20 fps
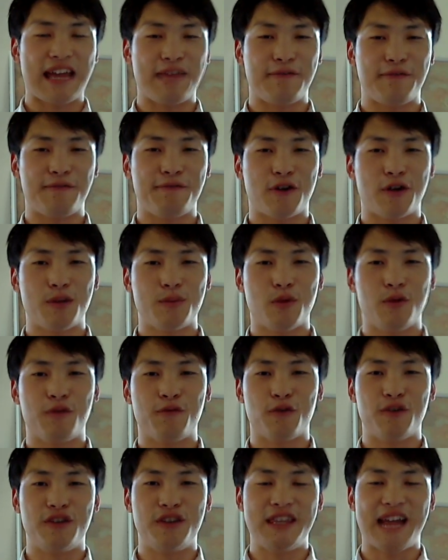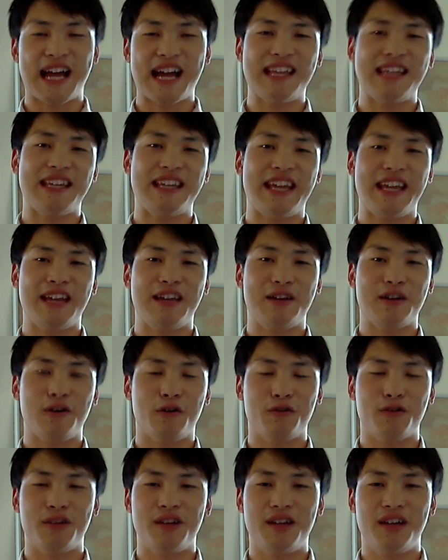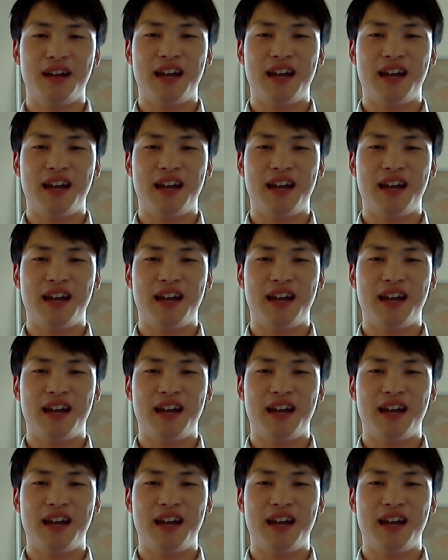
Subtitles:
and farm over 9k gold.